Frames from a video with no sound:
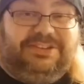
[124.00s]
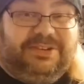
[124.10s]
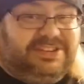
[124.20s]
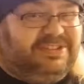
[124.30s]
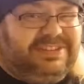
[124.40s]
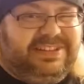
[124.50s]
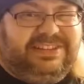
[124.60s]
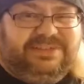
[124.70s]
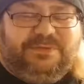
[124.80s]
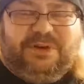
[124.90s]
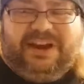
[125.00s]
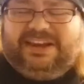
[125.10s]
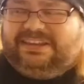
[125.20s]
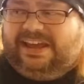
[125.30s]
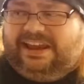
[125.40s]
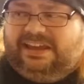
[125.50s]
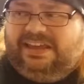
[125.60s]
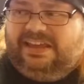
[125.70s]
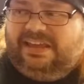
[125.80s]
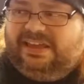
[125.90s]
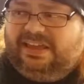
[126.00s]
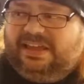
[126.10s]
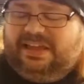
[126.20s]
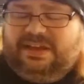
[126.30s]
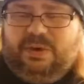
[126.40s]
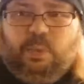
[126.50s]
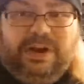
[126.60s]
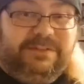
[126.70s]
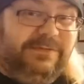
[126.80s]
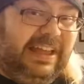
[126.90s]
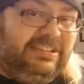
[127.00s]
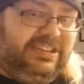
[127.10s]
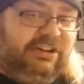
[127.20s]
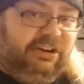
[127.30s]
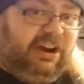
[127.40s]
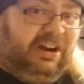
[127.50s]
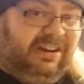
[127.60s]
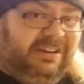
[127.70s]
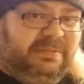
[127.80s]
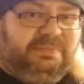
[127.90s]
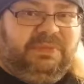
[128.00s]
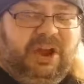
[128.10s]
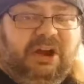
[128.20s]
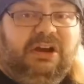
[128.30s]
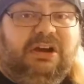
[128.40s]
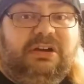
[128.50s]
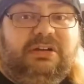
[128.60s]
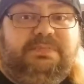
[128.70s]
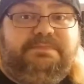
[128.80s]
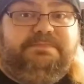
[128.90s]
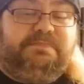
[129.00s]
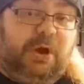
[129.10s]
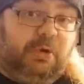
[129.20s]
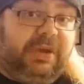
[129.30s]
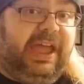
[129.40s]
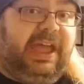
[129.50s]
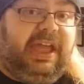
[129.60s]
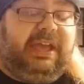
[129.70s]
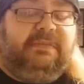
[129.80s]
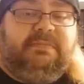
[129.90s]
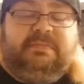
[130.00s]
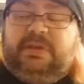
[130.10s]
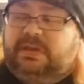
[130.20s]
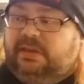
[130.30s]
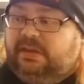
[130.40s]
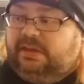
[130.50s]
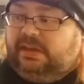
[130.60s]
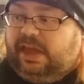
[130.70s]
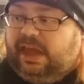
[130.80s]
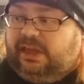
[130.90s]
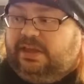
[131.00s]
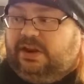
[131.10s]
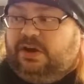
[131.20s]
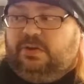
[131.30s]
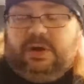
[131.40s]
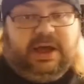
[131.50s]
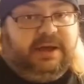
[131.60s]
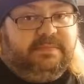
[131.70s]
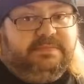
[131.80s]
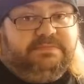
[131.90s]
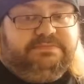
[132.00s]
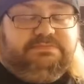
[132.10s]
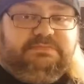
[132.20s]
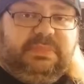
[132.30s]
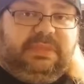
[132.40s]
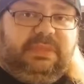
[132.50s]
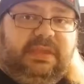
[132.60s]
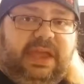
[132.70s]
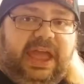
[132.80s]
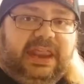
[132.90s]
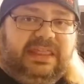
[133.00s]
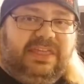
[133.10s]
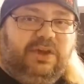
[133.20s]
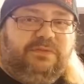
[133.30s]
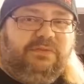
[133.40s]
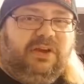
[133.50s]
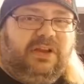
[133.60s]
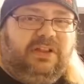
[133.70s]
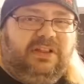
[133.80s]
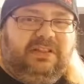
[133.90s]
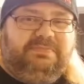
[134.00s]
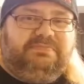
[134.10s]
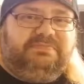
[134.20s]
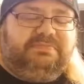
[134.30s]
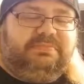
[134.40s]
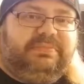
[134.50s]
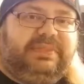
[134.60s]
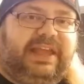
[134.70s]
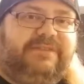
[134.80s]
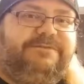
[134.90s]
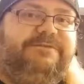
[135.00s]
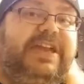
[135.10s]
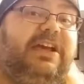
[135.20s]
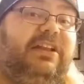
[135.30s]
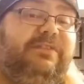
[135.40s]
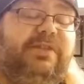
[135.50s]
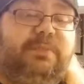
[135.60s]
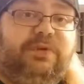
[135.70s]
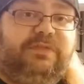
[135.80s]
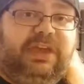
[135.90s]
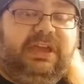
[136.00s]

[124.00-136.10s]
it's a 4 out of 10. What effects there are okay. You know, and the overall, like, feel of the movie